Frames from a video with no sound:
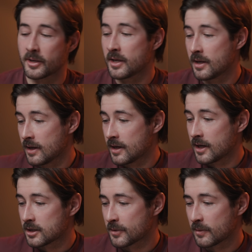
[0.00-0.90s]
but
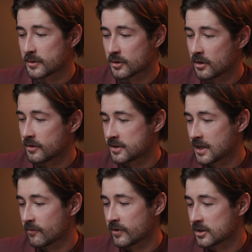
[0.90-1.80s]
it's pretty much all of the
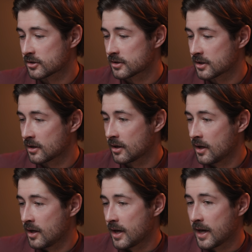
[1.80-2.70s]
same features here.
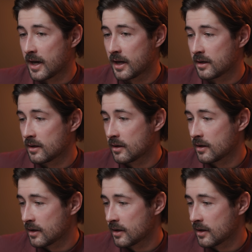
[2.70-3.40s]
And